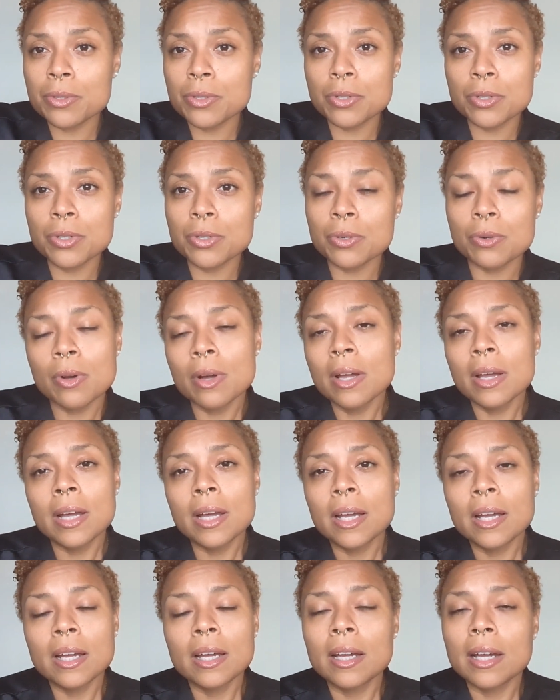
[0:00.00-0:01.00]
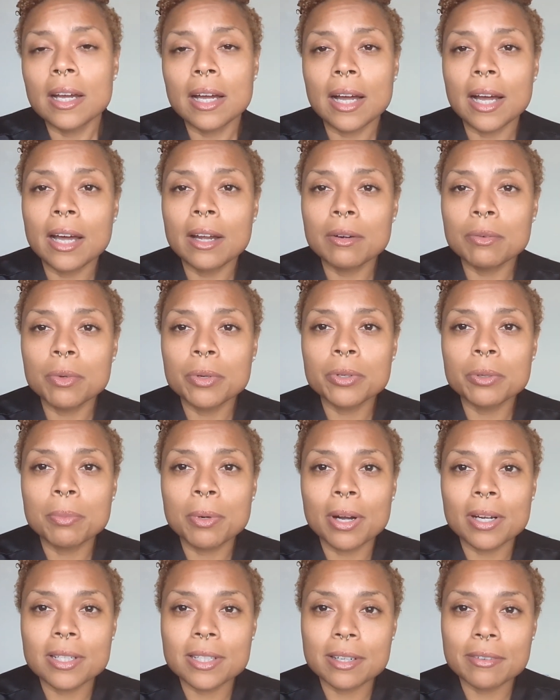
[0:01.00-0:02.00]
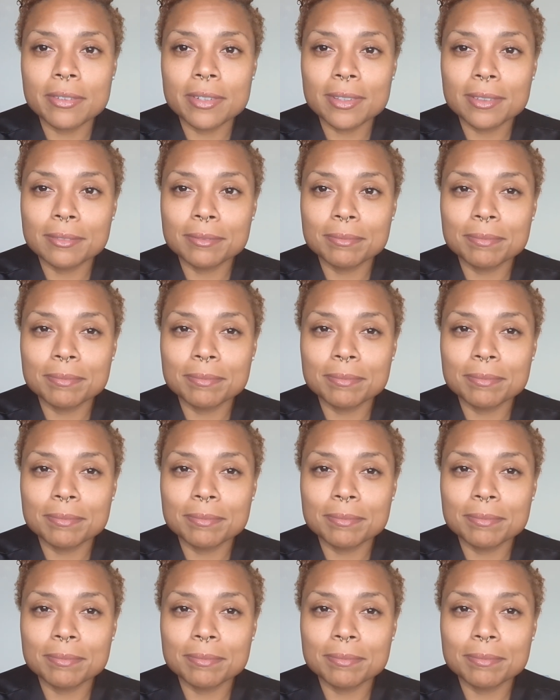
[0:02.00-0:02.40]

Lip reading: to do. I don't want no parts of it.